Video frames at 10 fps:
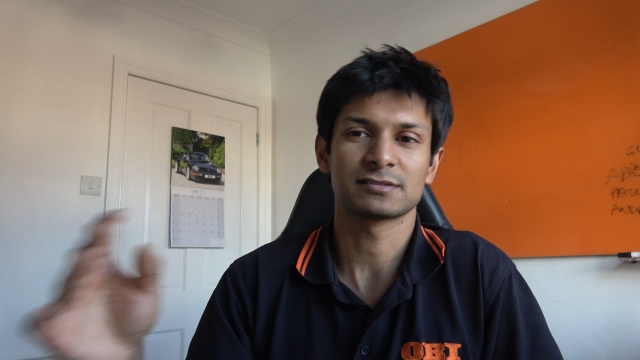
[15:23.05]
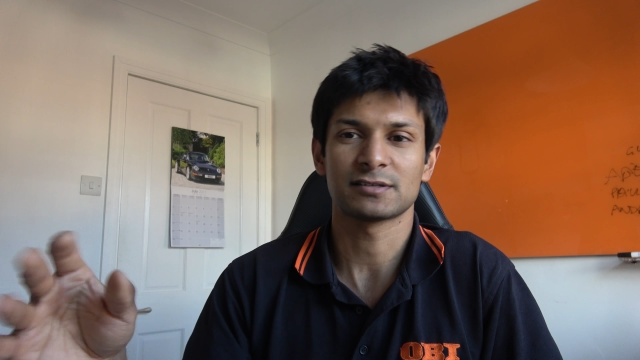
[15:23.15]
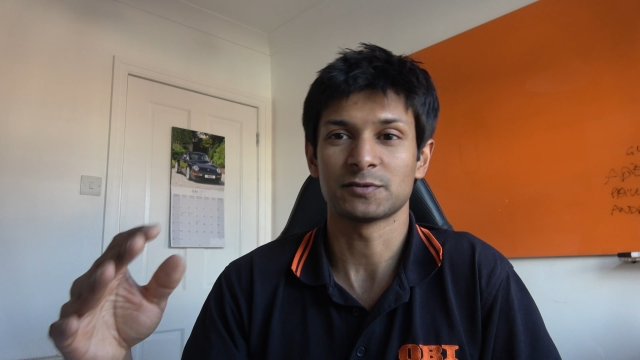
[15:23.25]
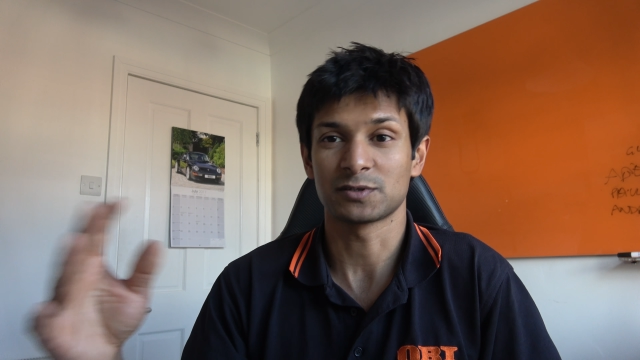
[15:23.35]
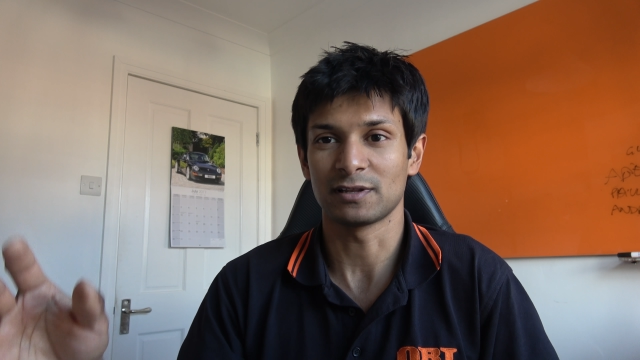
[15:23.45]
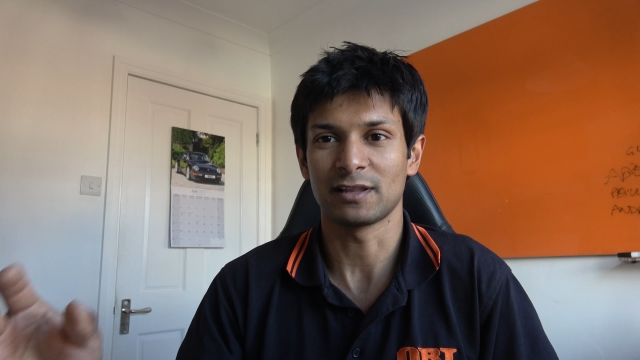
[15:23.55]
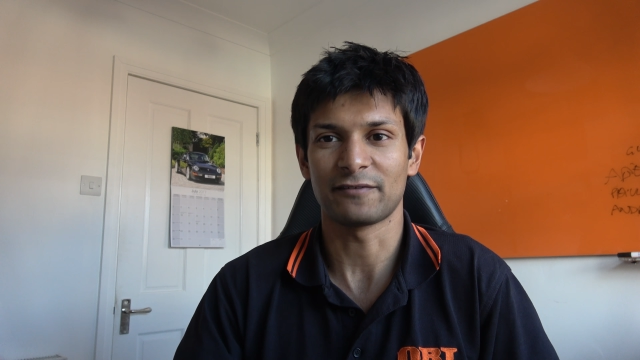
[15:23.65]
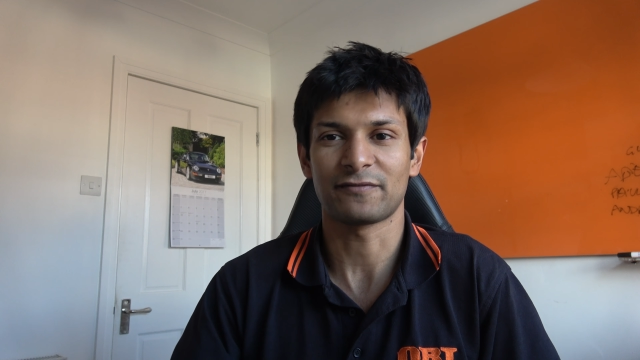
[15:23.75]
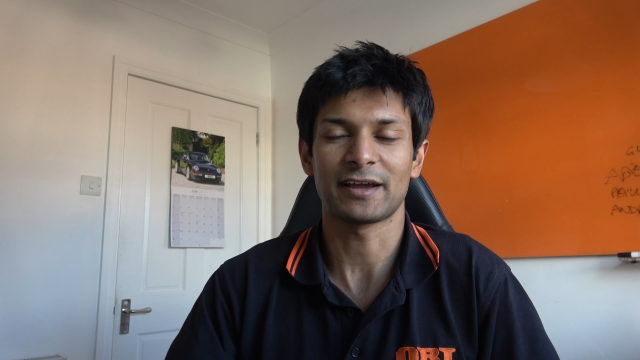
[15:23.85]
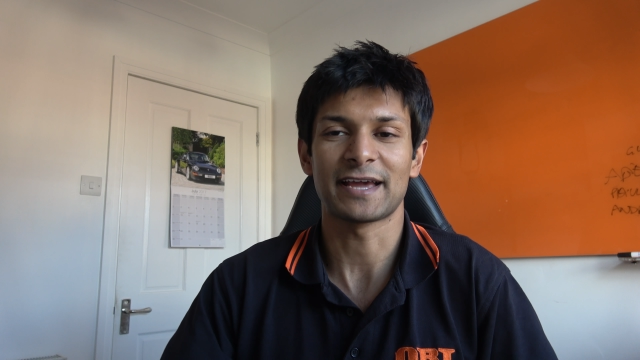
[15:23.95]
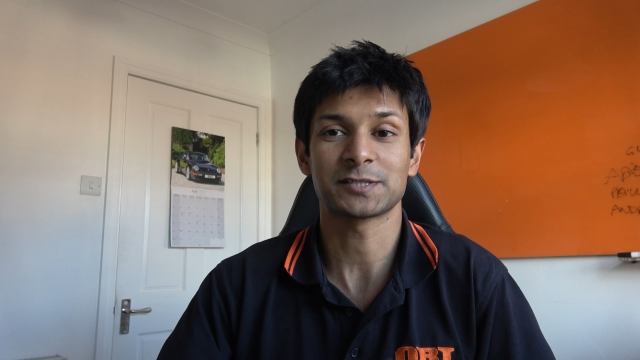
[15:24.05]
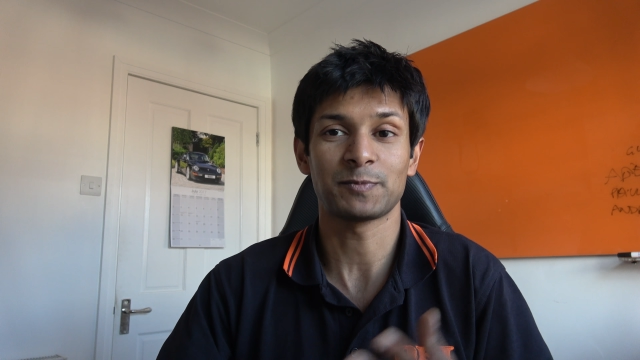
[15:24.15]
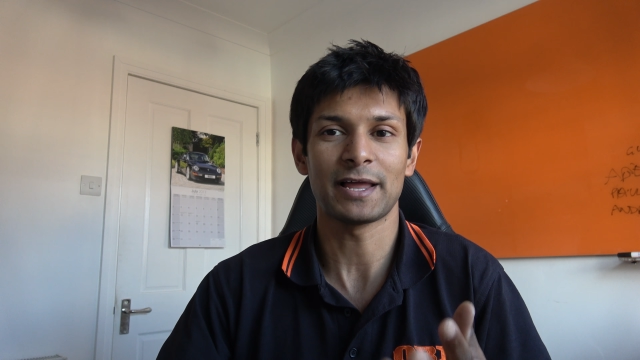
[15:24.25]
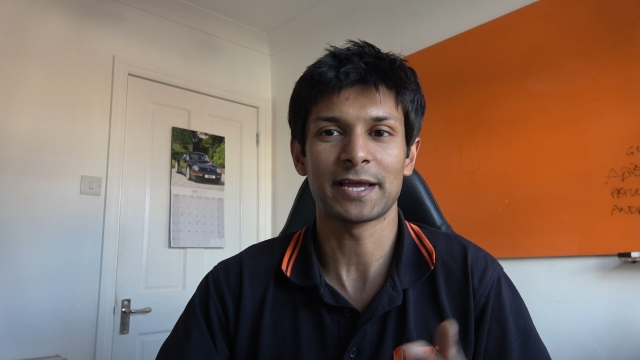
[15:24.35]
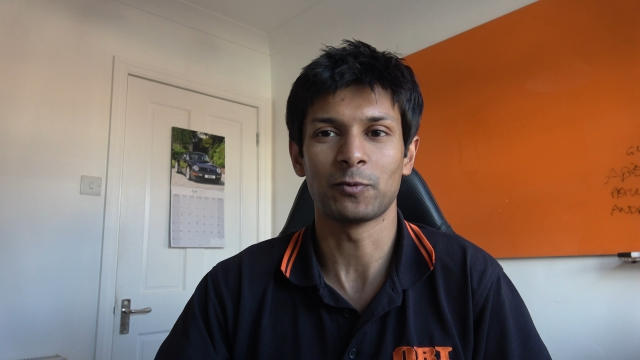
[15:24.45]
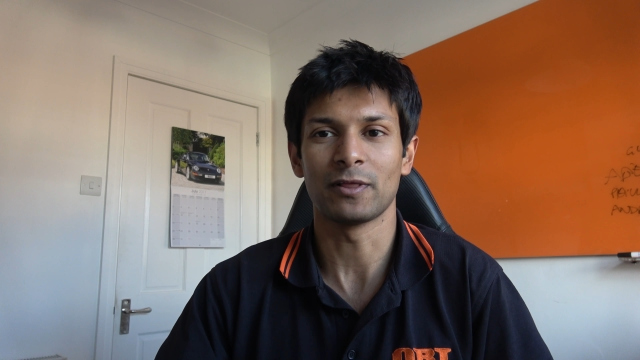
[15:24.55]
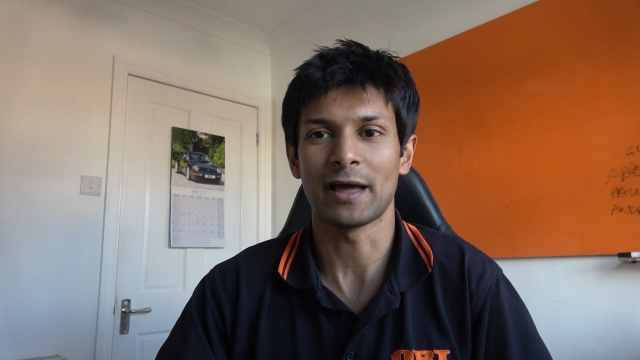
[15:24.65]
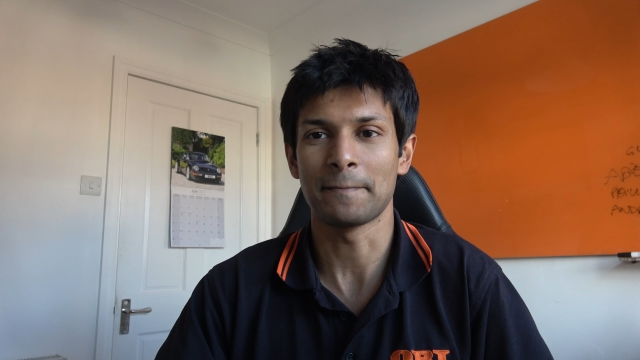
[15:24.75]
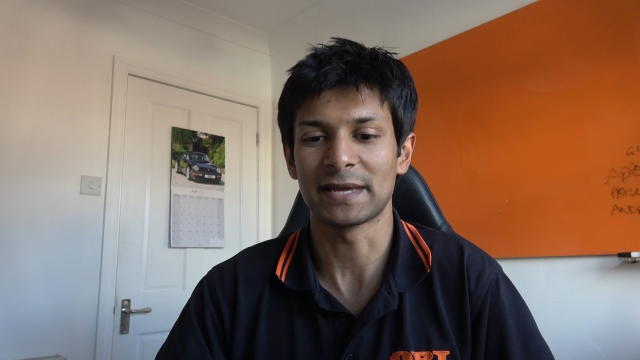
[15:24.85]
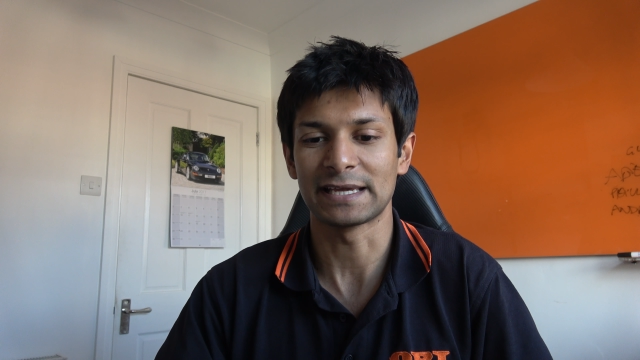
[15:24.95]
So if I explain what
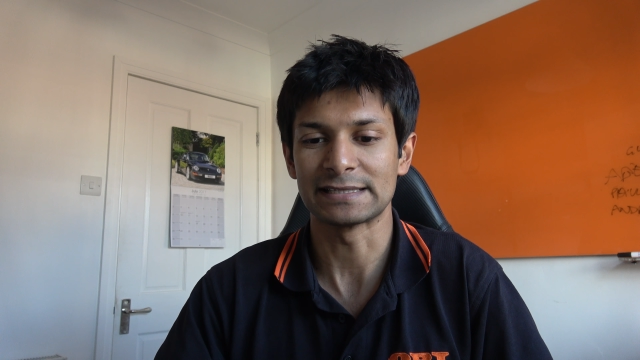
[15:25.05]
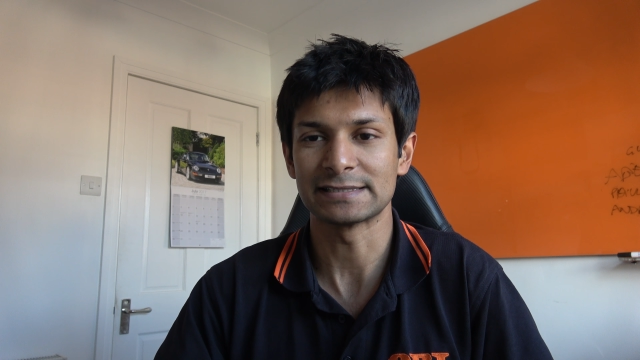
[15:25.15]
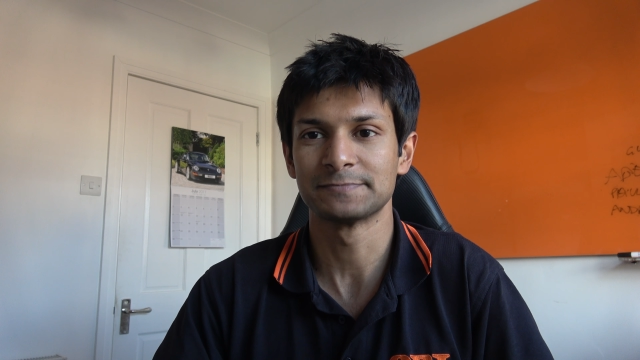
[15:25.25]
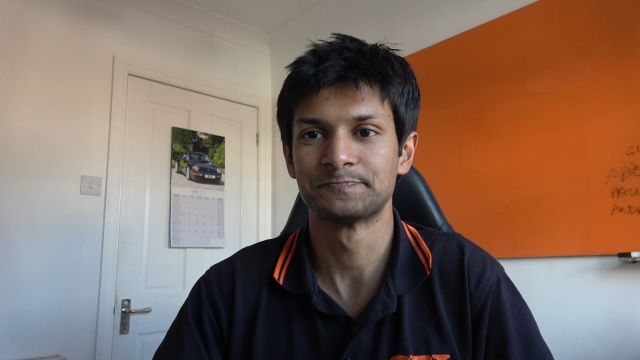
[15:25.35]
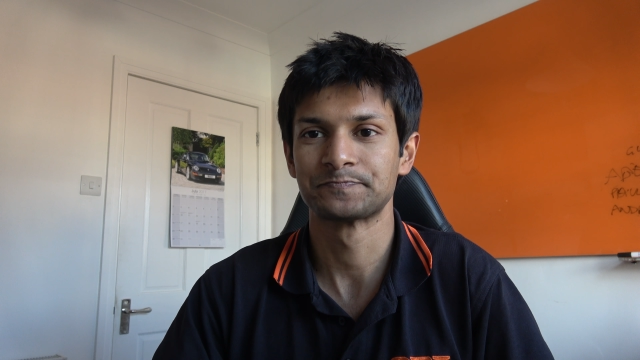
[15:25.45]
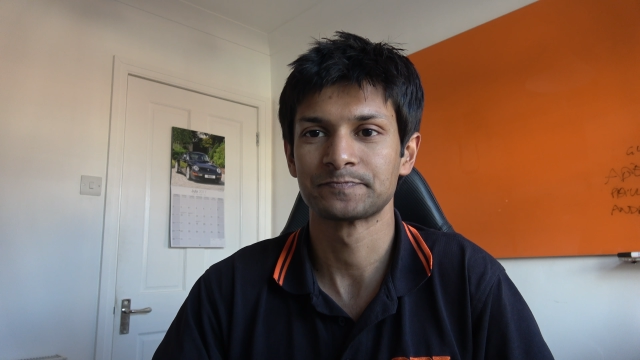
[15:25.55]
that means,